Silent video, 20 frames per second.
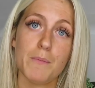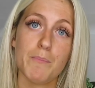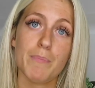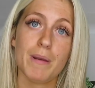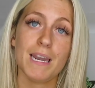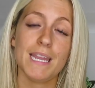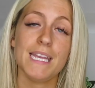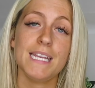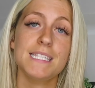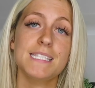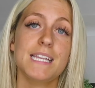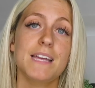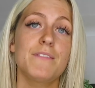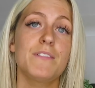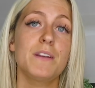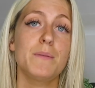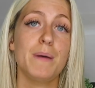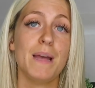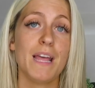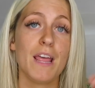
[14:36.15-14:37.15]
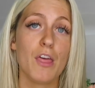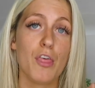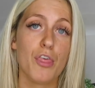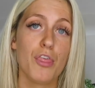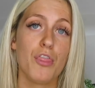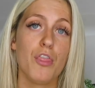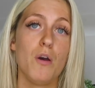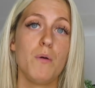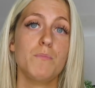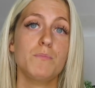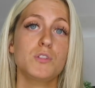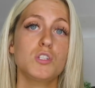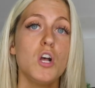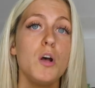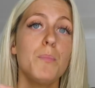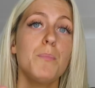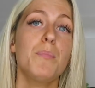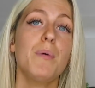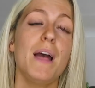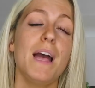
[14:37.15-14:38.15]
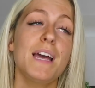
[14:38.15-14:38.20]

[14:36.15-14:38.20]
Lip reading: please give it a big thumbs up,